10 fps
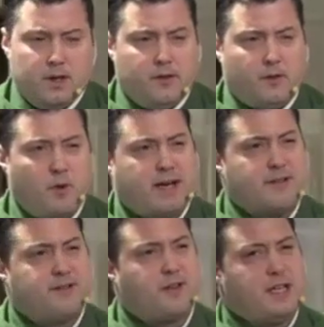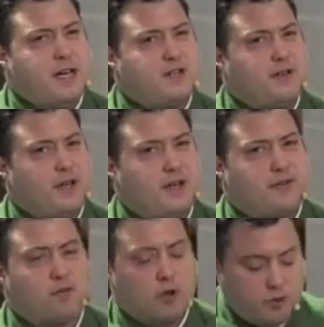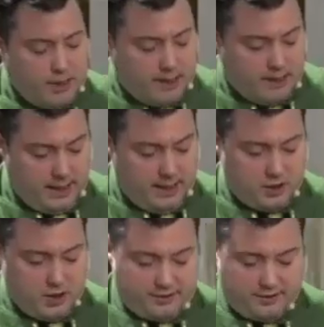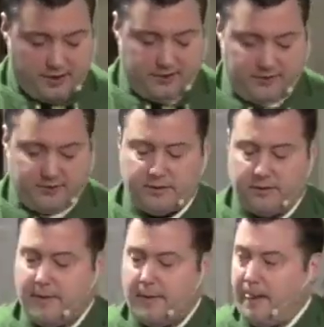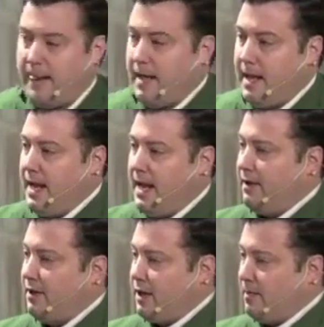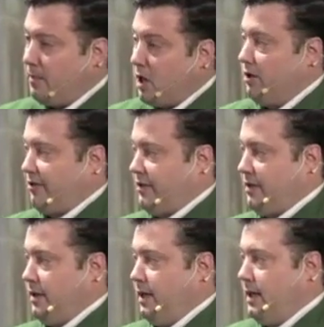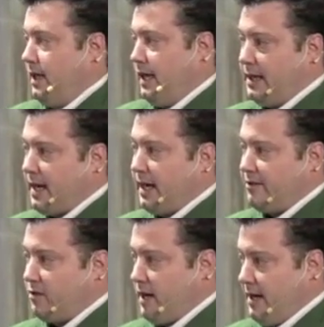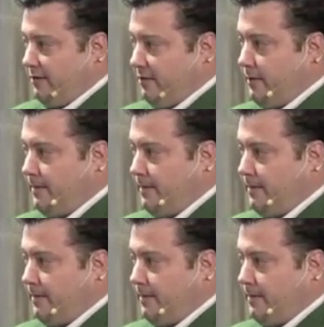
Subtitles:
that is rooted in justice and immersed in God's grace.